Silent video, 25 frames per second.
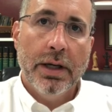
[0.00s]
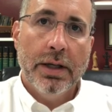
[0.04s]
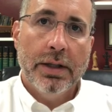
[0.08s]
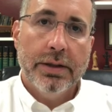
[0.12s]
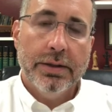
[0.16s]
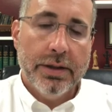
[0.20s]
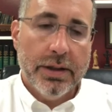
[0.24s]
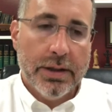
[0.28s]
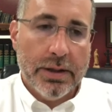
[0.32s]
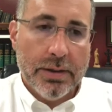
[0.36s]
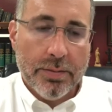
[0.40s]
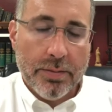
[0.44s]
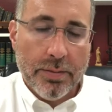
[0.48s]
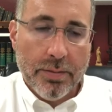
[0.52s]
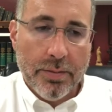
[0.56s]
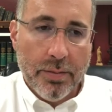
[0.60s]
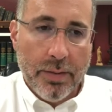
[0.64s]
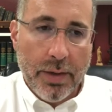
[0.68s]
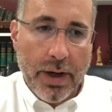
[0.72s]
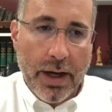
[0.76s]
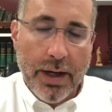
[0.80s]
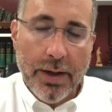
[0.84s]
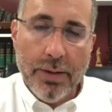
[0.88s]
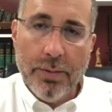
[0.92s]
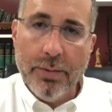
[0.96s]
that
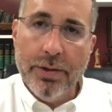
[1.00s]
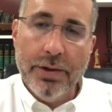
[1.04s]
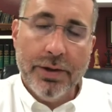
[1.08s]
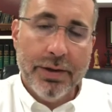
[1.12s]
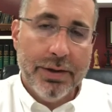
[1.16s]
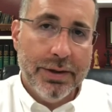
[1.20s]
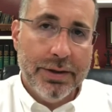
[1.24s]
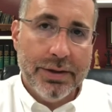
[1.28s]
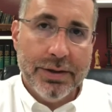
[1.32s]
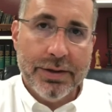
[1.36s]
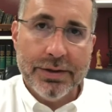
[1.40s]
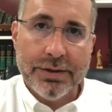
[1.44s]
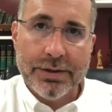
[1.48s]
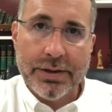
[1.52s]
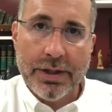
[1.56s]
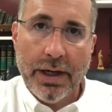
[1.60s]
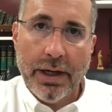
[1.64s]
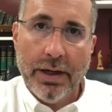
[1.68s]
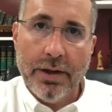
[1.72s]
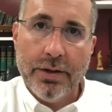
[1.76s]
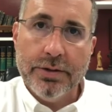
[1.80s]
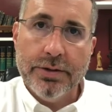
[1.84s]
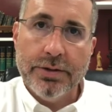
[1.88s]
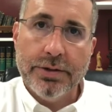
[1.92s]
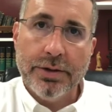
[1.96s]
my will and
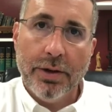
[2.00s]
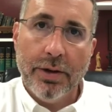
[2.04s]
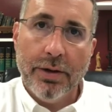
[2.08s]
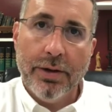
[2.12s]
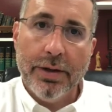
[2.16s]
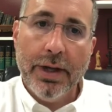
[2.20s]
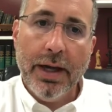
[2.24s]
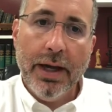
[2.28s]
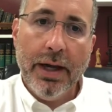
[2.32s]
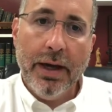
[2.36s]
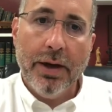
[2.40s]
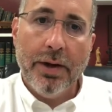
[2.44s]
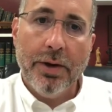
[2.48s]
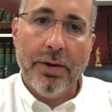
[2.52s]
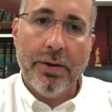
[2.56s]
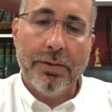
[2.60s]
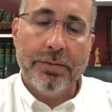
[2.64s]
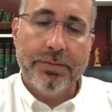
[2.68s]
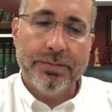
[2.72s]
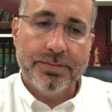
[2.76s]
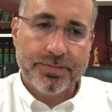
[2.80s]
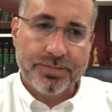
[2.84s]
desires are now,